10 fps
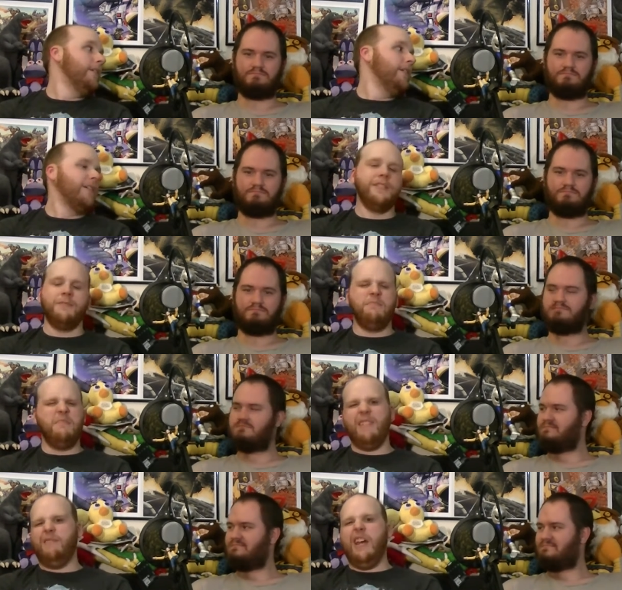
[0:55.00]
Speaker 1: Because
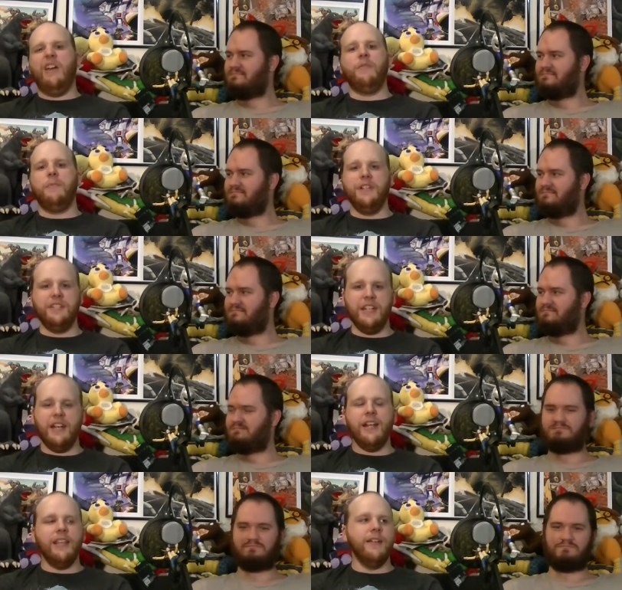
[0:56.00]
everybody's seen
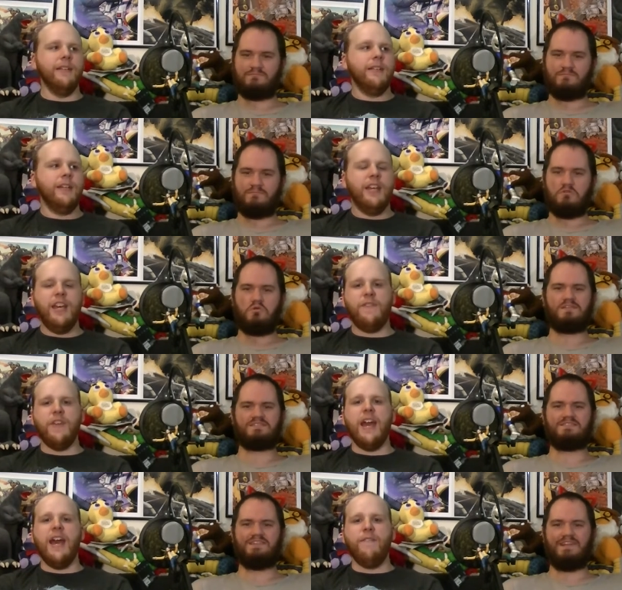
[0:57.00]
Alien. Who if
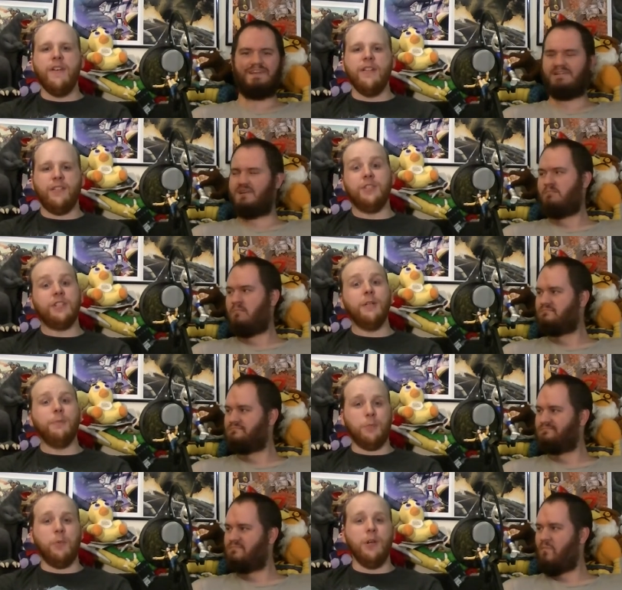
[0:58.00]
you haven't, there's going to be
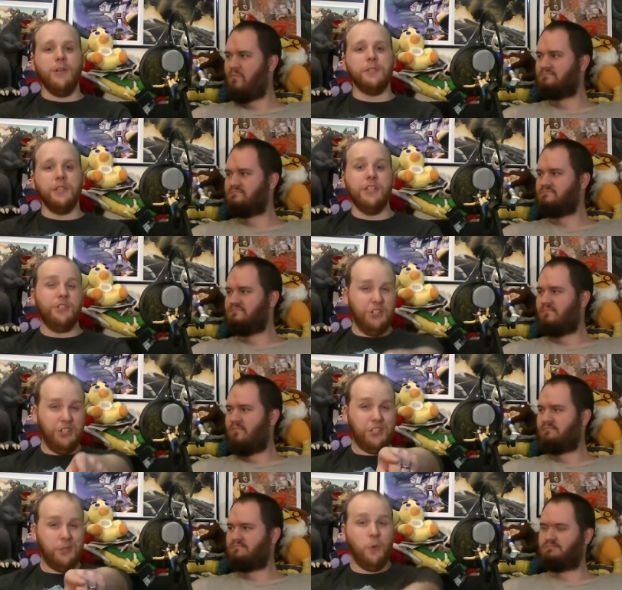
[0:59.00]
spoilers in this,
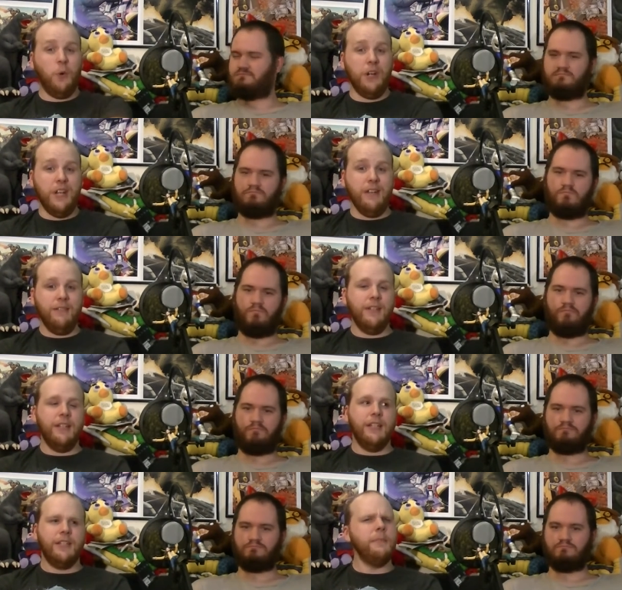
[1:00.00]
just to warn you.
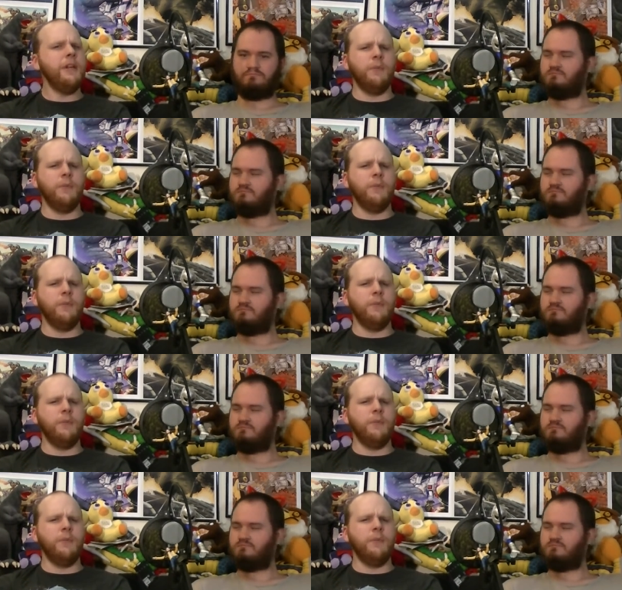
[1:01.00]
It's the main